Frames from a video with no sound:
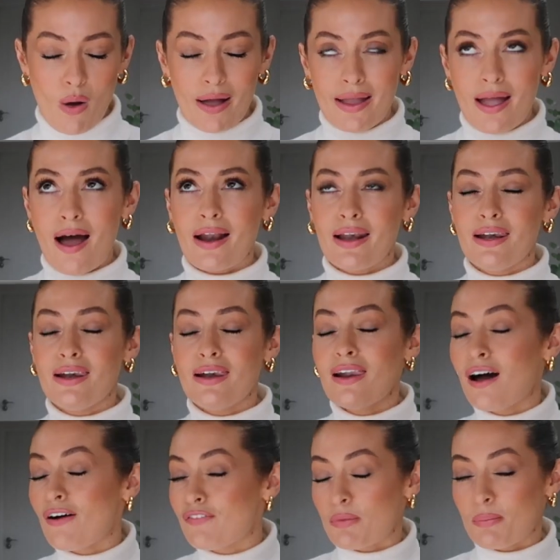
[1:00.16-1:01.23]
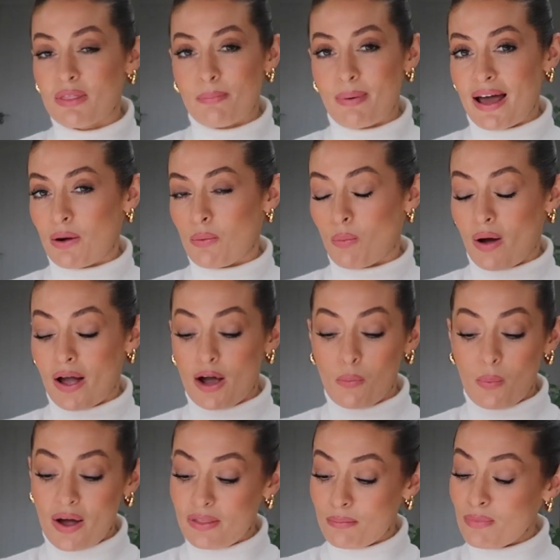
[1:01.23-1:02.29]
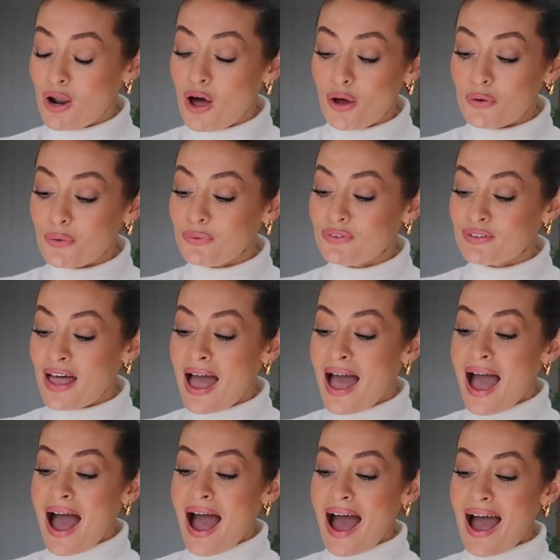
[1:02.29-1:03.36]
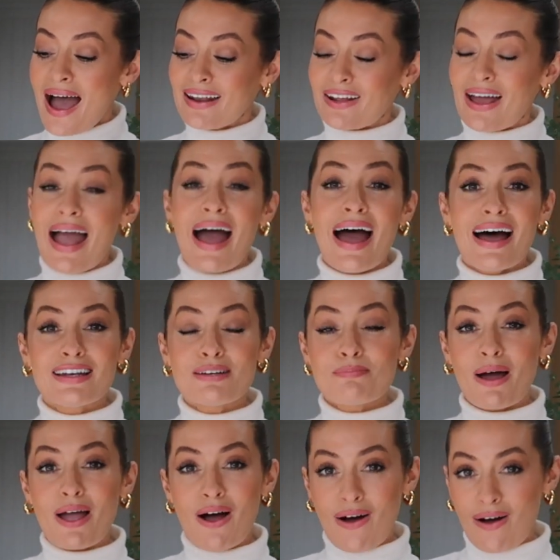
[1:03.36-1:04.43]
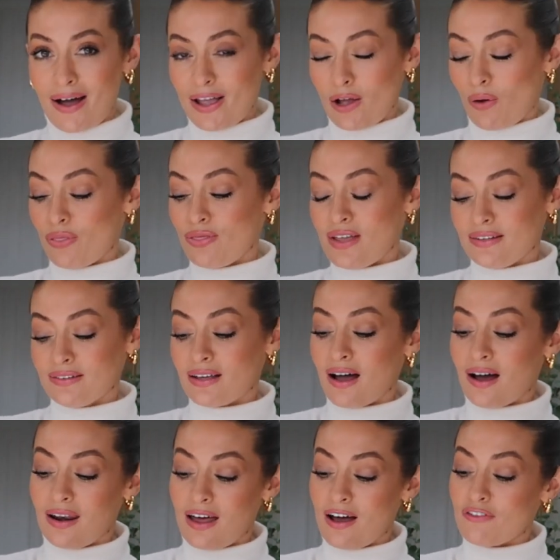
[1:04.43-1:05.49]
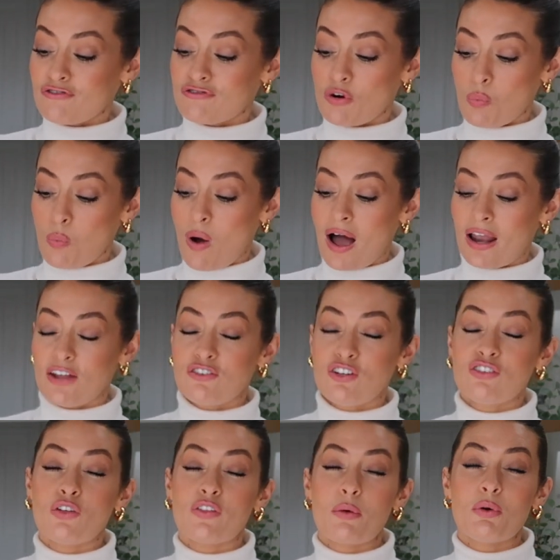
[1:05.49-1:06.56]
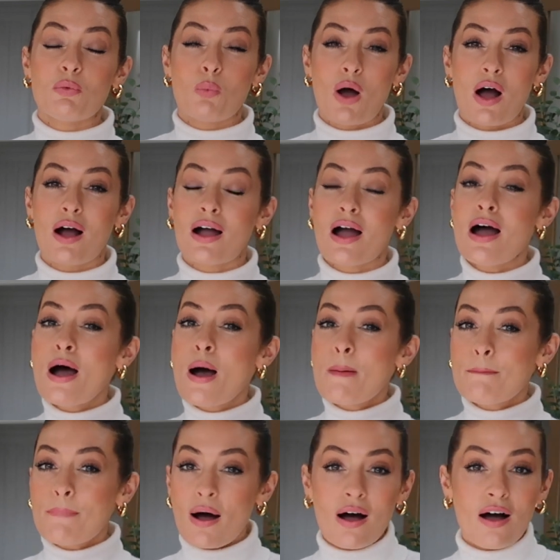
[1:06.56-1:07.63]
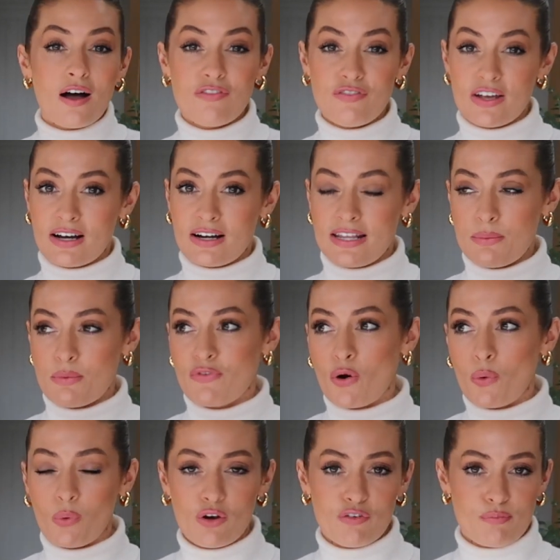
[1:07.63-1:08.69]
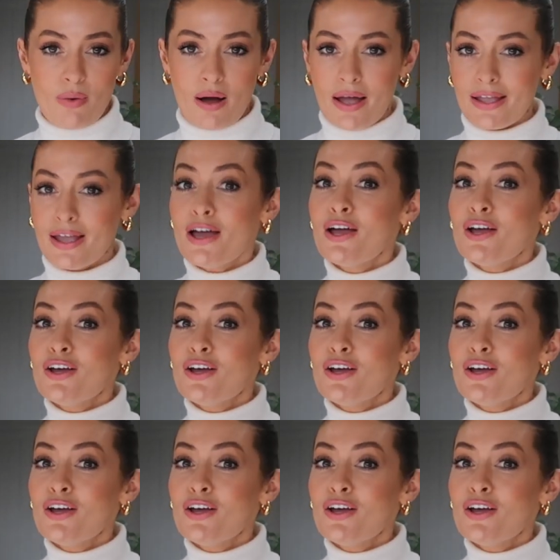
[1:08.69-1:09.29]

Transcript: white. I love them in the black and white. I wear them loads. And I had my eye on this colour for a while. I just thought they would work perfectly with all of my